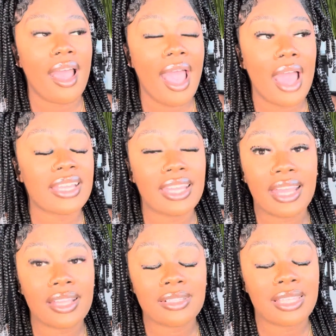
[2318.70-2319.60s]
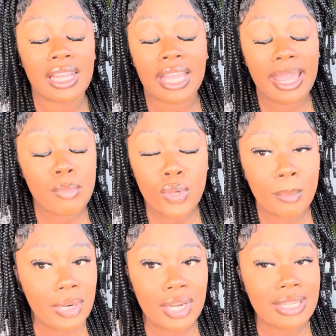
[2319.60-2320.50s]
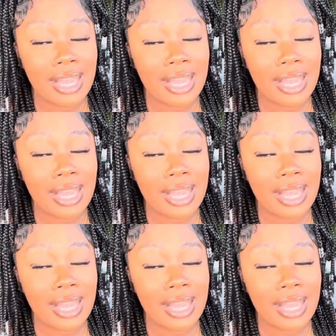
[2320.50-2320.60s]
I didn't get a chemical burn.